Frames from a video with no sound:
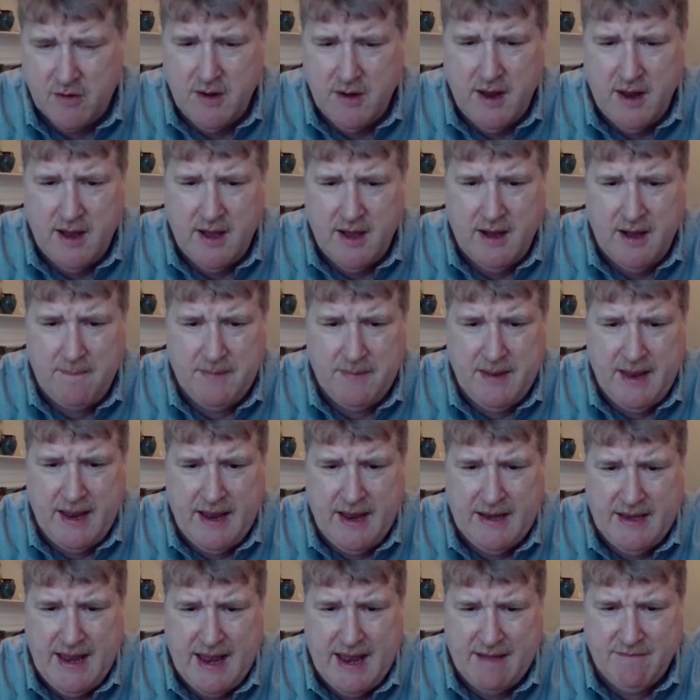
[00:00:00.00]

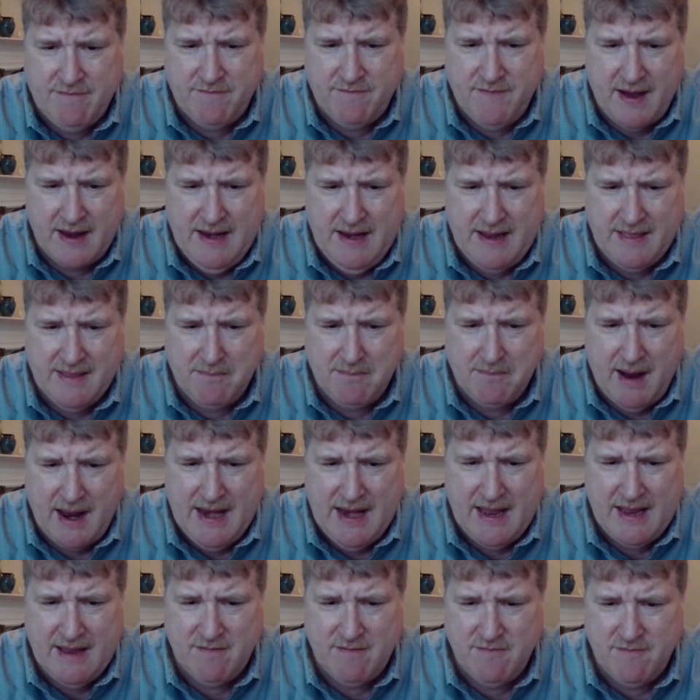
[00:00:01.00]
and finding the
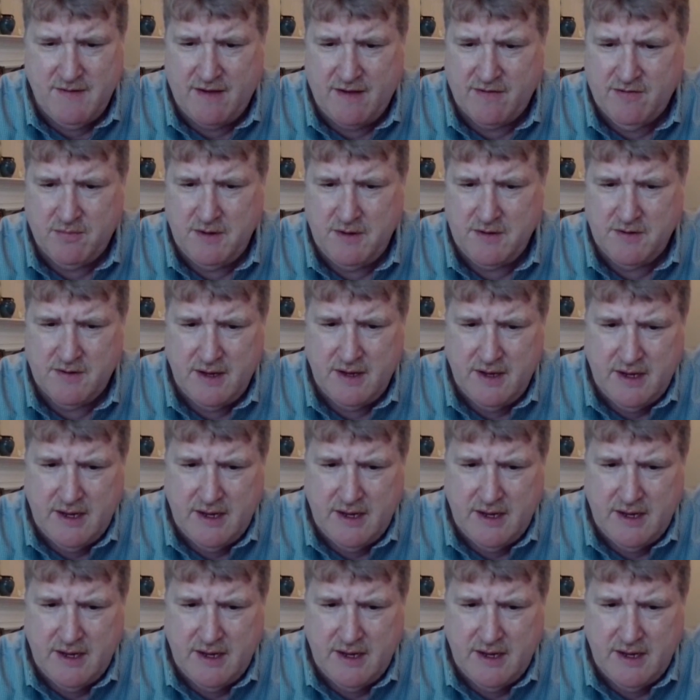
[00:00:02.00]
mining investment